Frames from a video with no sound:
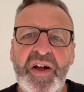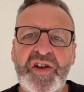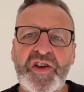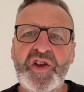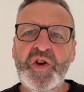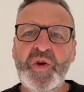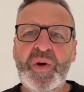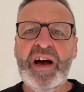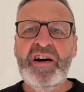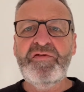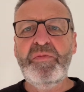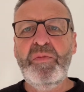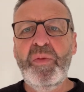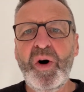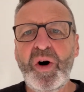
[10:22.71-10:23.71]
you have
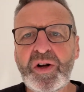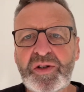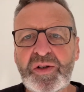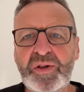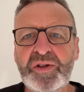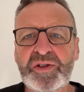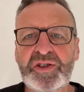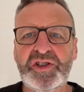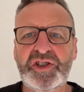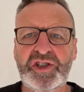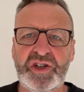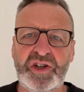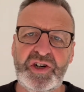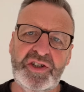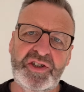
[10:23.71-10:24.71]
modeled
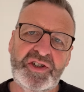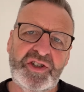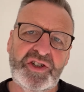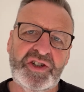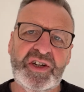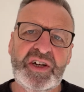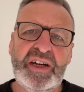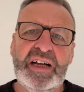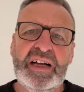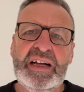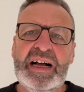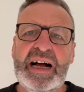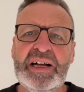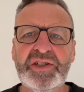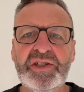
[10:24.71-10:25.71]
church
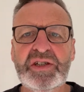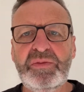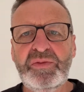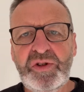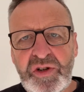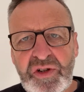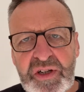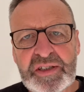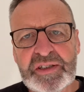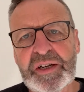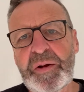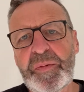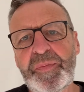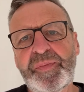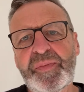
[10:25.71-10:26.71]
as
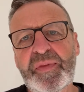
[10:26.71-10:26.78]
community,